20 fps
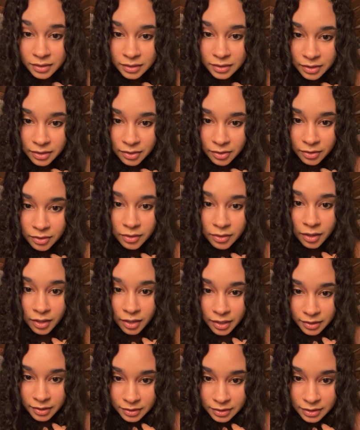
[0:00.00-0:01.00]
Your
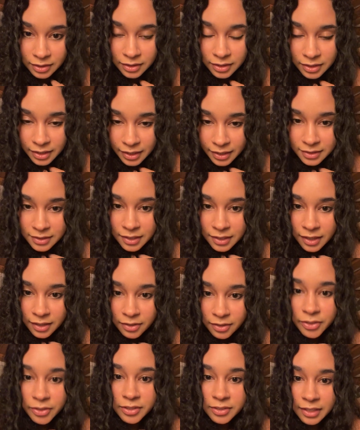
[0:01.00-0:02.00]
Aunt Lily has had
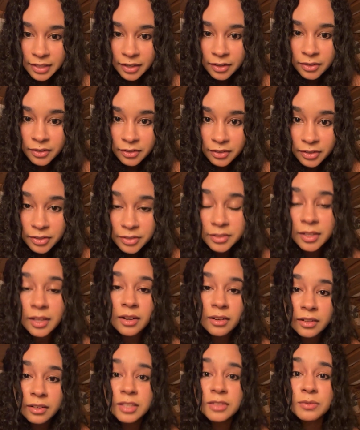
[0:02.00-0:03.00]
her Saturn. Her
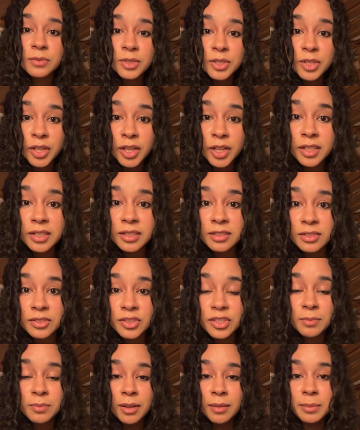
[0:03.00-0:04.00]
Saturn has returned.
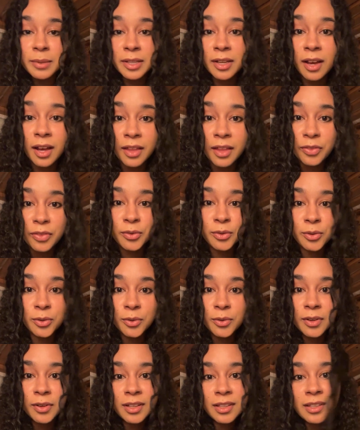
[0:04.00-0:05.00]
She's probably gone
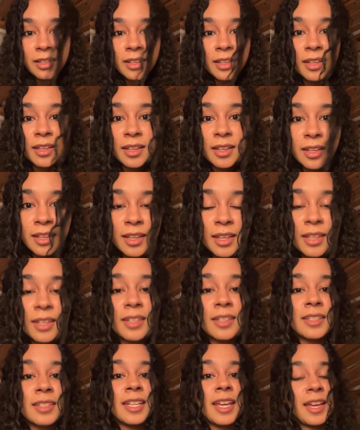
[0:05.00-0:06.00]
through an
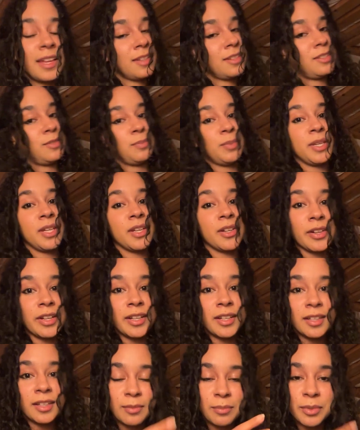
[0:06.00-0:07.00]
intense
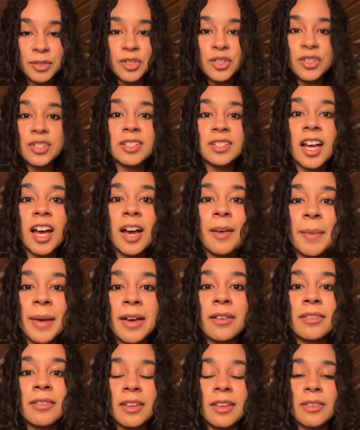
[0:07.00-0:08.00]
period, but she's come
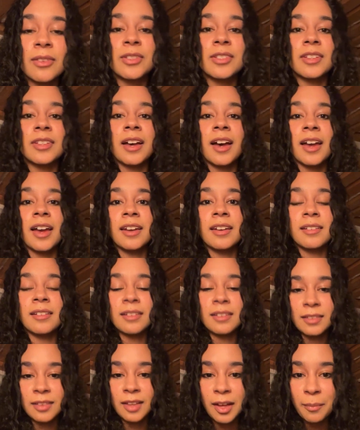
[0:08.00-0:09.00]
out the other side
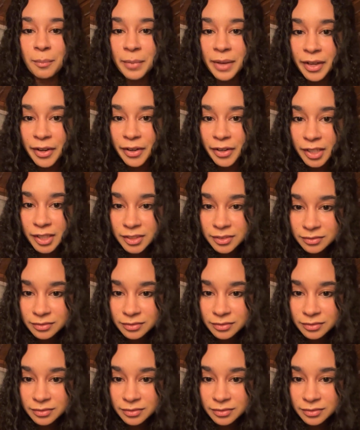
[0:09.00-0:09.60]
a lot better.